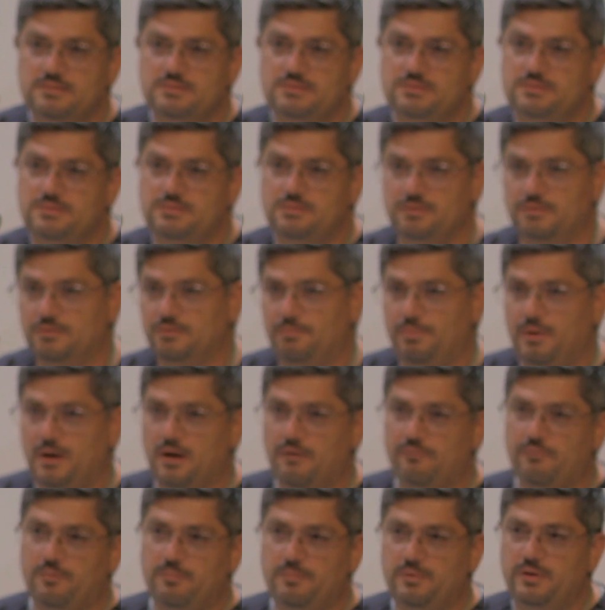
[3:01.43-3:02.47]
get is,
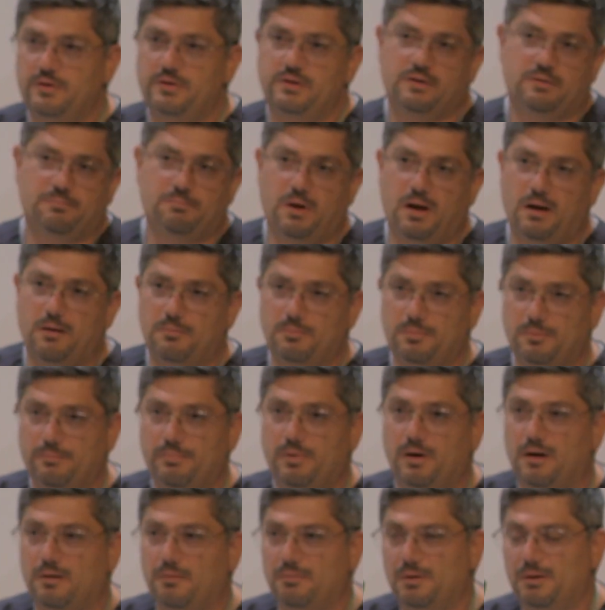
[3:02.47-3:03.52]
you know, part of immunity,
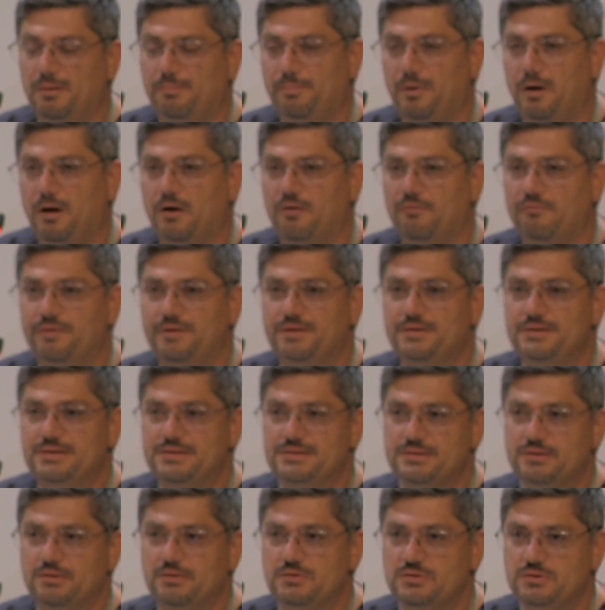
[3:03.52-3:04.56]
part, part,
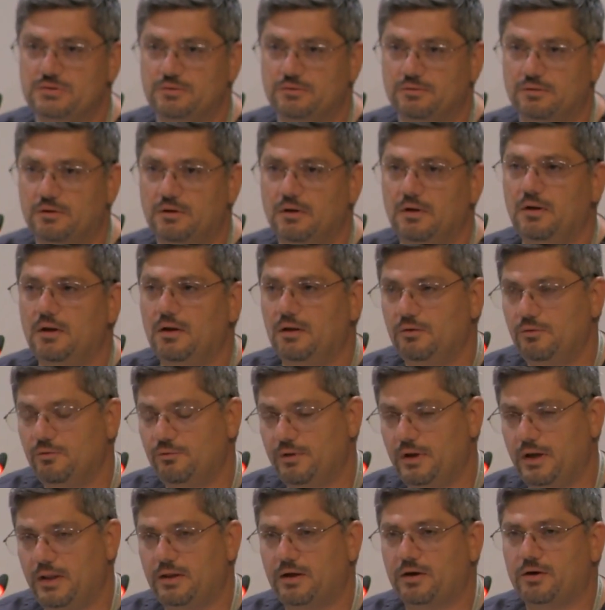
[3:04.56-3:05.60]
part of it is also
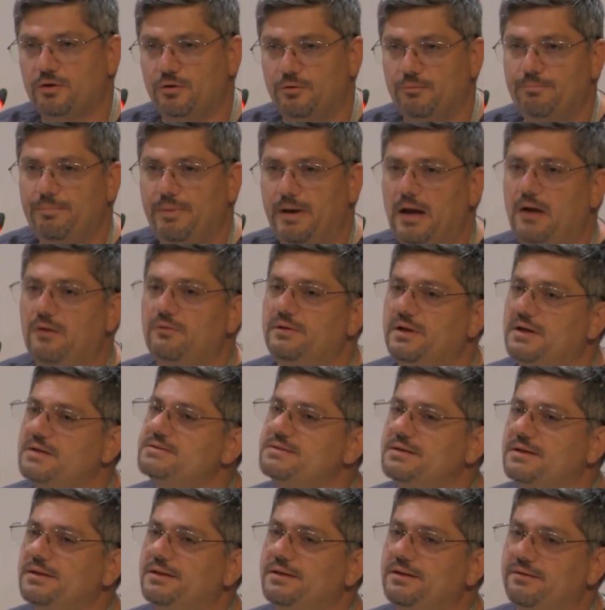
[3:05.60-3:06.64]
to the other
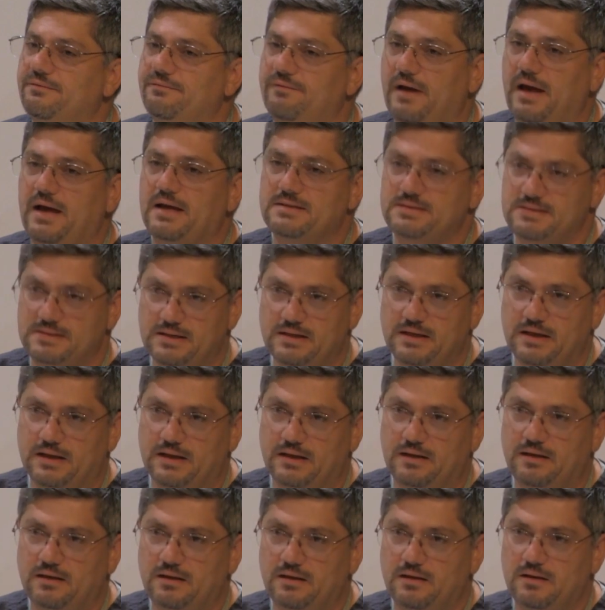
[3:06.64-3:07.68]
compound that's in the
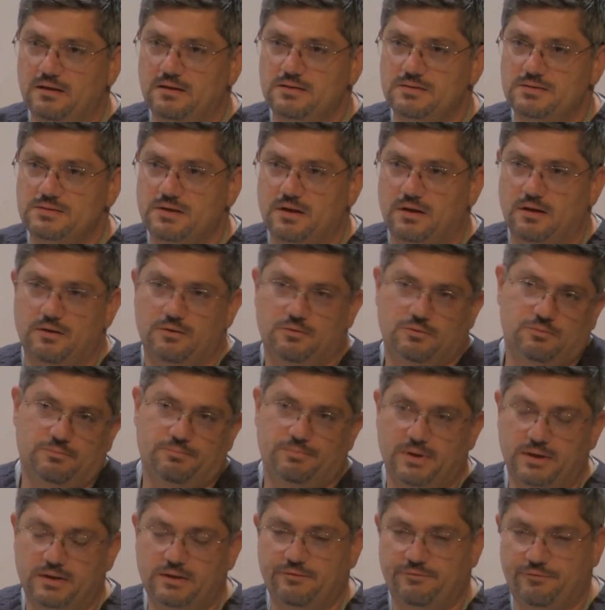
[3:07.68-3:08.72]
vaccine.
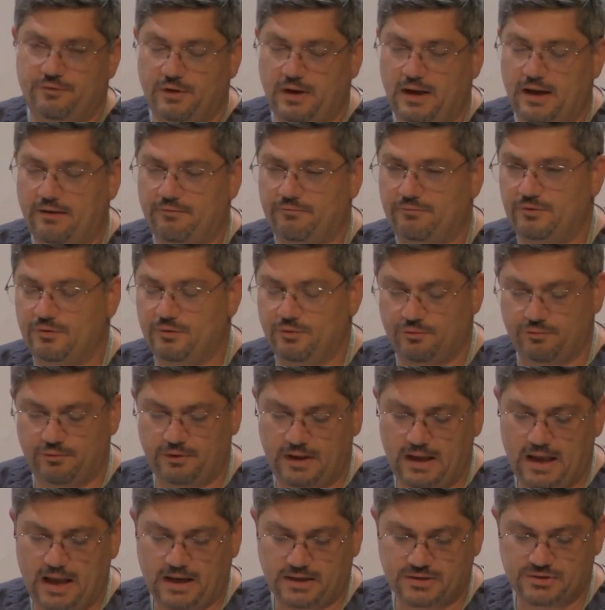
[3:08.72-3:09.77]
So, but if you
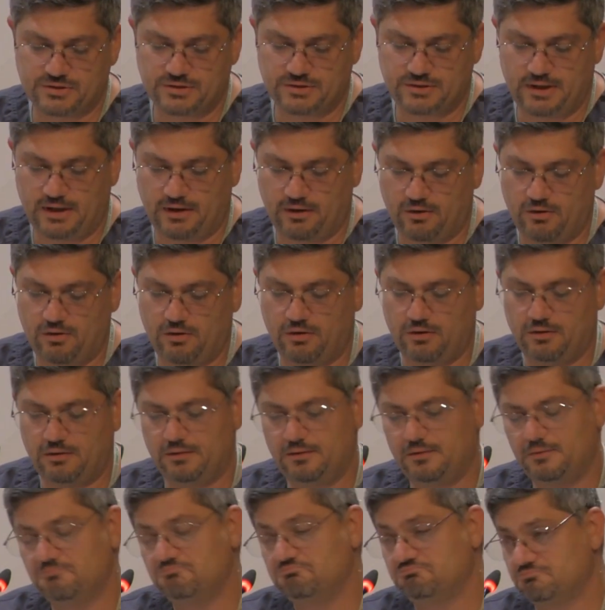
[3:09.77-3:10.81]
have no reaction
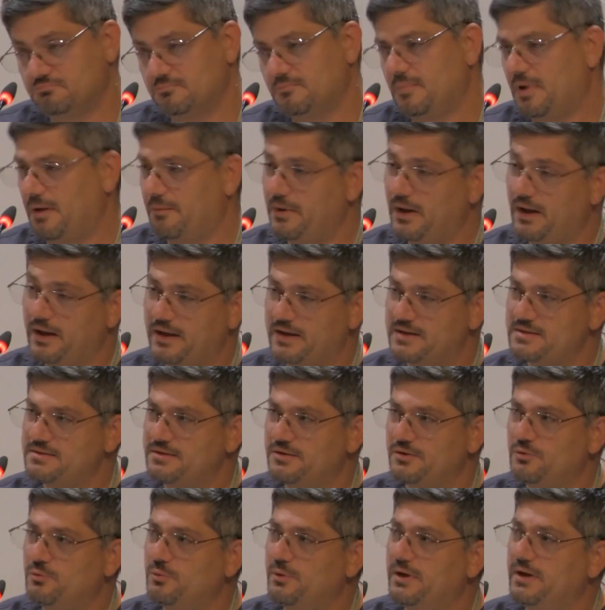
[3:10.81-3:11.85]
at all,
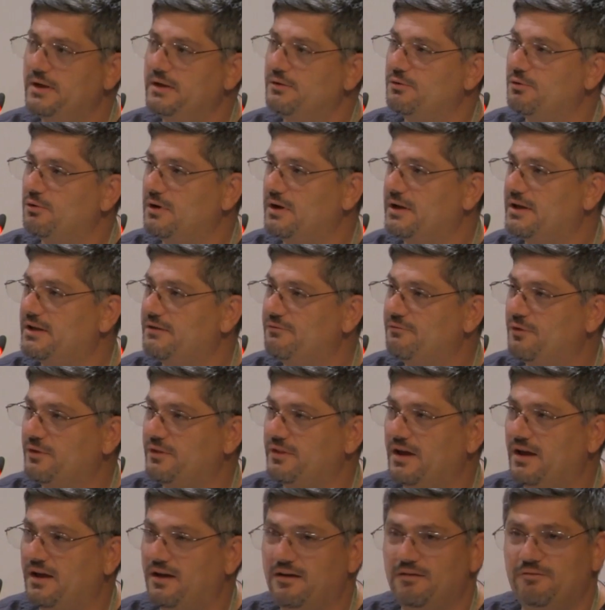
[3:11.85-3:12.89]
I mean, I guess in a way you're
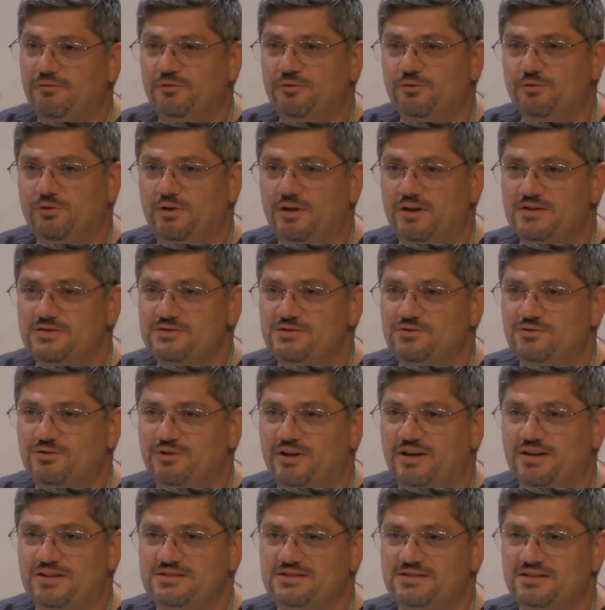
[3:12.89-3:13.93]
lucky for that few
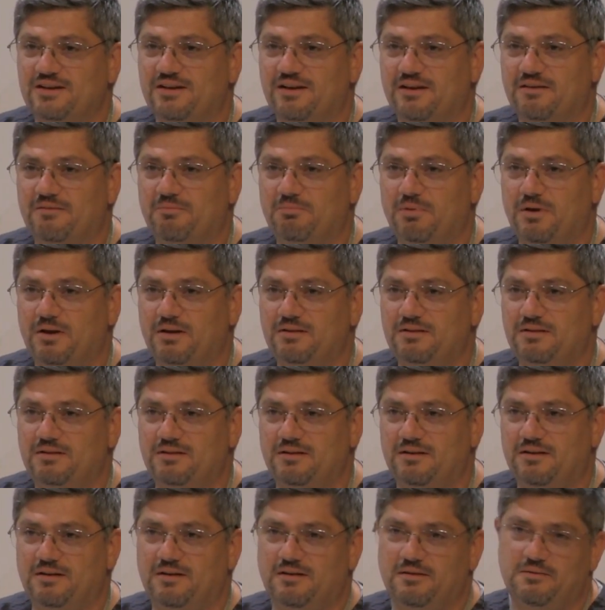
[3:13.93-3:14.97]
days you don't get sick.
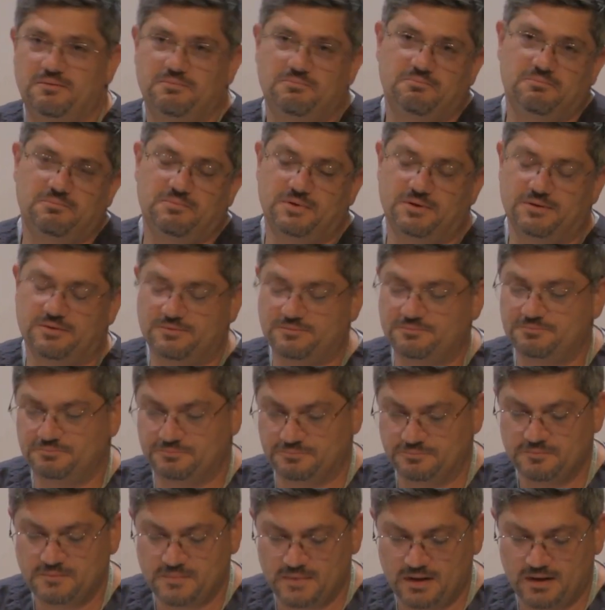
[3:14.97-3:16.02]
But, uh,
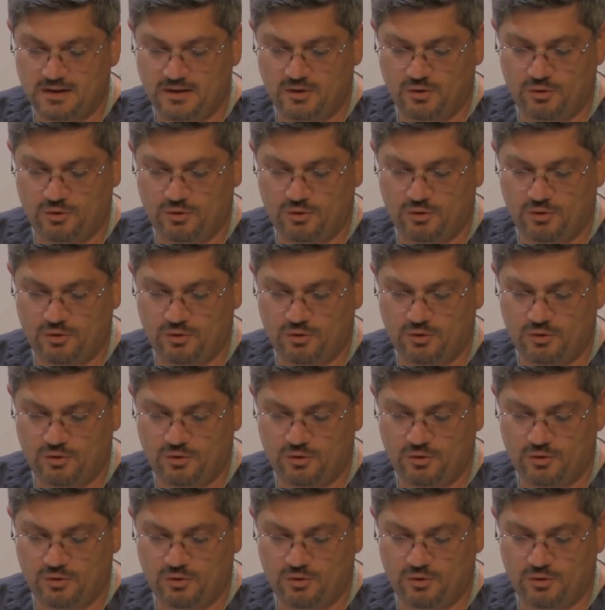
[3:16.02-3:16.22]
you know,